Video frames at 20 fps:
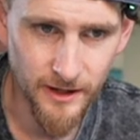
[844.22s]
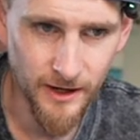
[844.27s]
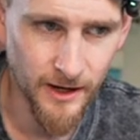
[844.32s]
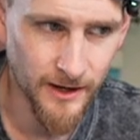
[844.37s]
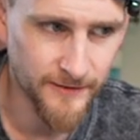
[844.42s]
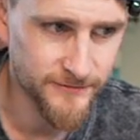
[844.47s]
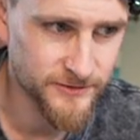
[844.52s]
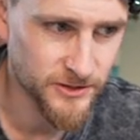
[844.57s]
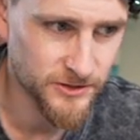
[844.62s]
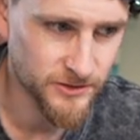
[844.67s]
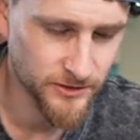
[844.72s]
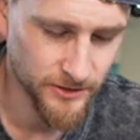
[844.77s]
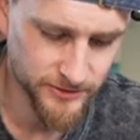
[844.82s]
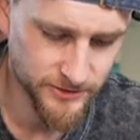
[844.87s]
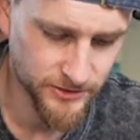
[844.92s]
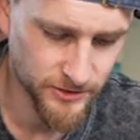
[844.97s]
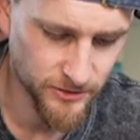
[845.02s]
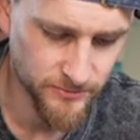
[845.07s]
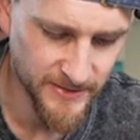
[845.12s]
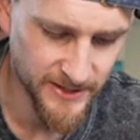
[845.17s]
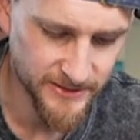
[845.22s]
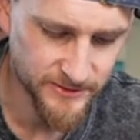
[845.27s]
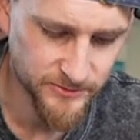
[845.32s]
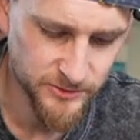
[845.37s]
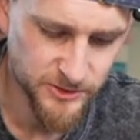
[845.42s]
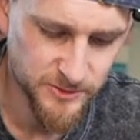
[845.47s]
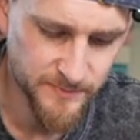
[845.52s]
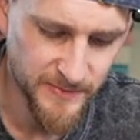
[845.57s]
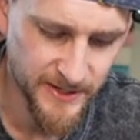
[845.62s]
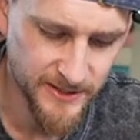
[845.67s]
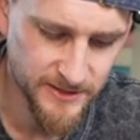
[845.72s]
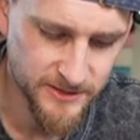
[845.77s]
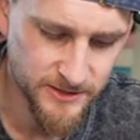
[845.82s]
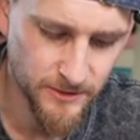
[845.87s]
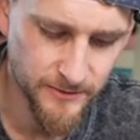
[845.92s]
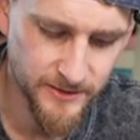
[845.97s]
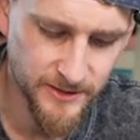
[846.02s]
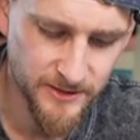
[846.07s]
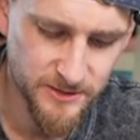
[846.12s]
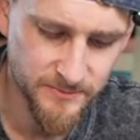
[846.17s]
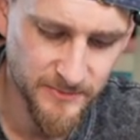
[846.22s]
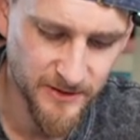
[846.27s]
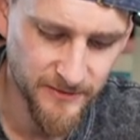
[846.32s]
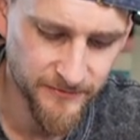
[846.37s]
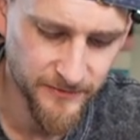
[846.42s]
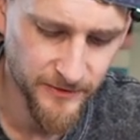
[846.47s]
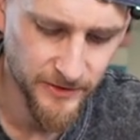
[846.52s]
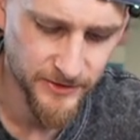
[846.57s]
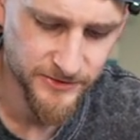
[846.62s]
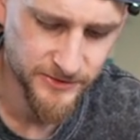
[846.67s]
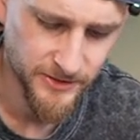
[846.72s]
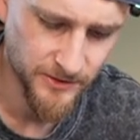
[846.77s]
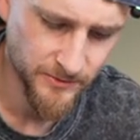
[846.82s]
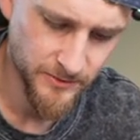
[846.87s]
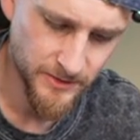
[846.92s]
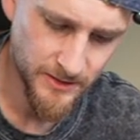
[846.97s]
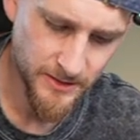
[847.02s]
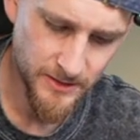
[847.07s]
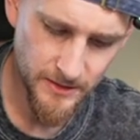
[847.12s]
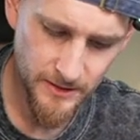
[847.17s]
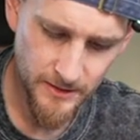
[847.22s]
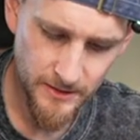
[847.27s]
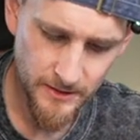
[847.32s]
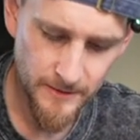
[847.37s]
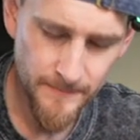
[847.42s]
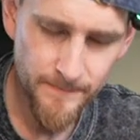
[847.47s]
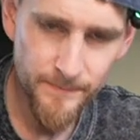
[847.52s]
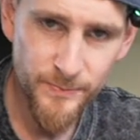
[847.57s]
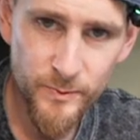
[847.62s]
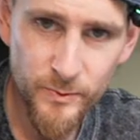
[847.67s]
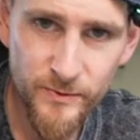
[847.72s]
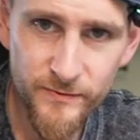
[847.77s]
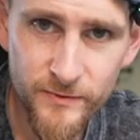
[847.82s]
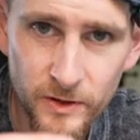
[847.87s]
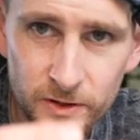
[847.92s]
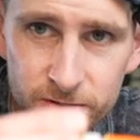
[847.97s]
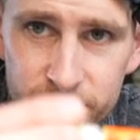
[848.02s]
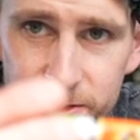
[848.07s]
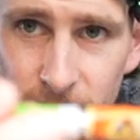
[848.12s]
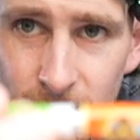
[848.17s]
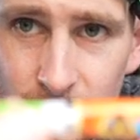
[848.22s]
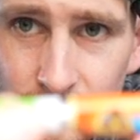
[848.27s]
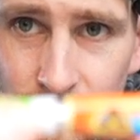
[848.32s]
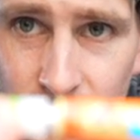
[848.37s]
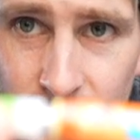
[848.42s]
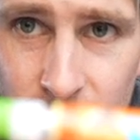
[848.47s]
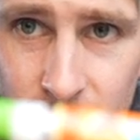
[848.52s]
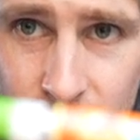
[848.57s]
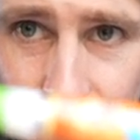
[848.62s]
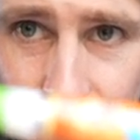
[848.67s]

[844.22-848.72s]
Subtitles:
I've just got 2 metal spikes going into my foot. So we've got some